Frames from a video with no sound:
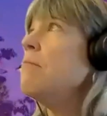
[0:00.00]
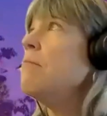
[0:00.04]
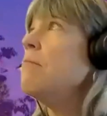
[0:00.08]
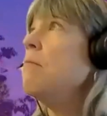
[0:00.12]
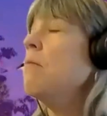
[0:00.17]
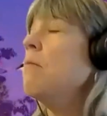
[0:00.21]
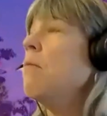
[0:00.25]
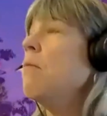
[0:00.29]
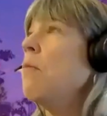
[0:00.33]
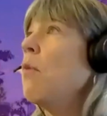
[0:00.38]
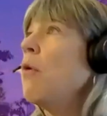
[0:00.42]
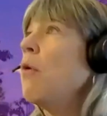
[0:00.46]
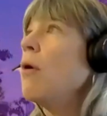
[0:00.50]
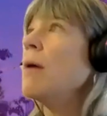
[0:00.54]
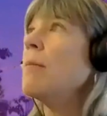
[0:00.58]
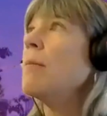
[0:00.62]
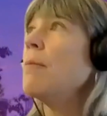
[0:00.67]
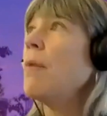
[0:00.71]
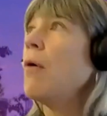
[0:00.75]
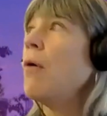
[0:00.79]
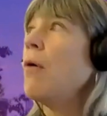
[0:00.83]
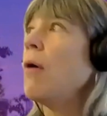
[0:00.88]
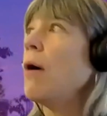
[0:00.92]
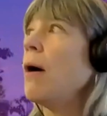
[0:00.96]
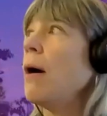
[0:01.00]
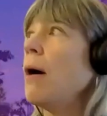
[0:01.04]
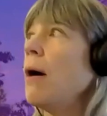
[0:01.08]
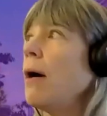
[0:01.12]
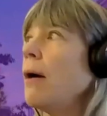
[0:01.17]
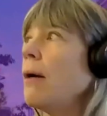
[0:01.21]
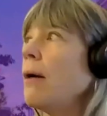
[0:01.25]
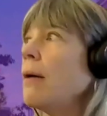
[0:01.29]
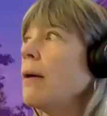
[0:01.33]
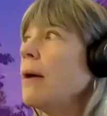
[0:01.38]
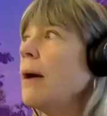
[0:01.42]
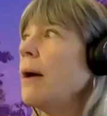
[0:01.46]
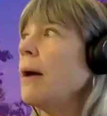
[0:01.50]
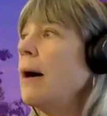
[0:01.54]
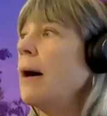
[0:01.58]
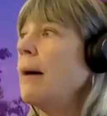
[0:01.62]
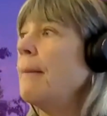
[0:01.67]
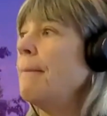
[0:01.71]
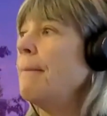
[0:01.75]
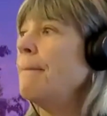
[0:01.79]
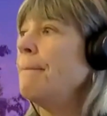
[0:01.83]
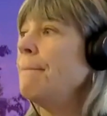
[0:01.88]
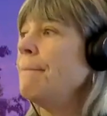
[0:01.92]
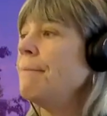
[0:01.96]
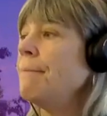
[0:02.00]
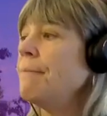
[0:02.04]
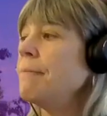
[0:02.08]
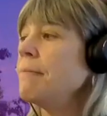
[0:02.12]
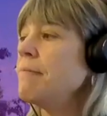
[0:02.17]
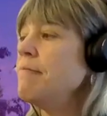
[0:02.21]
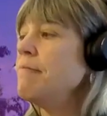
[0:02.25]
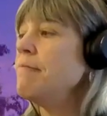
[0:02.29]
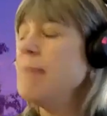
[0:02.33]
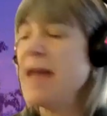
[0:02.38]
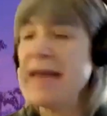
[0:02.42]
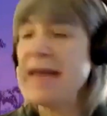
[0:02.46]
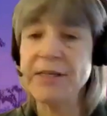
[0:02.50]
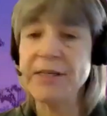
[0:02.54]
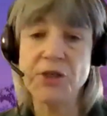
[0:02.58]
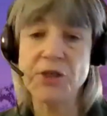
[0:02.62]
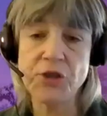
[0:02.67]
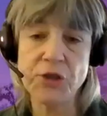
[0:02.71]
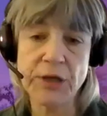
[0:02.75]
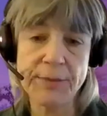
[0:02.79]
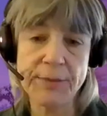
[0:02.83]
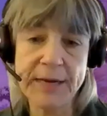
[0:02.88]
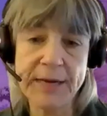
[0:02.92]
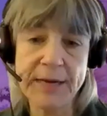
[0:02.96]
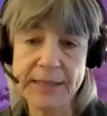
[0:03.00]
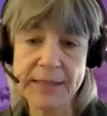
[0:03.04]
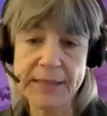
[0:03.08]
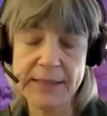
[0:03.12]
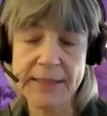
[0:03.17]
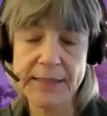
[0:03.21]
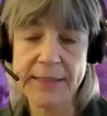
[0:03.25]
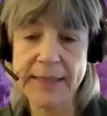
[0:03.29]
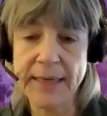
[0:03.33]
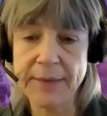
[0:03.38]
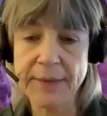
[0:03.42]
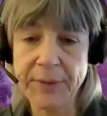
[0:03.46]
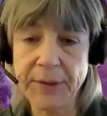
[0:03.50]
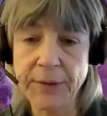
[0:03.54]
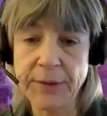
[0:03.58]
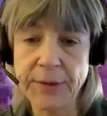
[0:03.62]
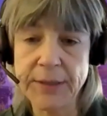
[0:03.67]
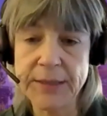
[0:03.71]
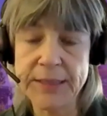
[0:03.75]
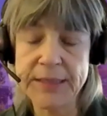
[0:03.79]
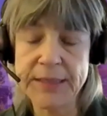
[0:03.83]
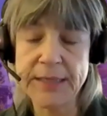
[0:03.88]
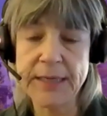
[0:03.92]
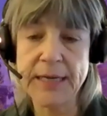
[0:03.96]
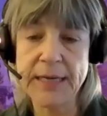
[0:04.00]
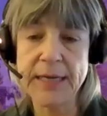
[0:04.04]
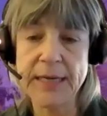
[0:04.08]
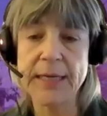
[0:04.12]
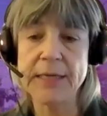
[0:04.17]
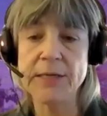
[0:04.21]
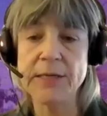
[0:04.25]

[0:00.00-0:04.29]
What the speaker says: more and more mainstreaming sustainability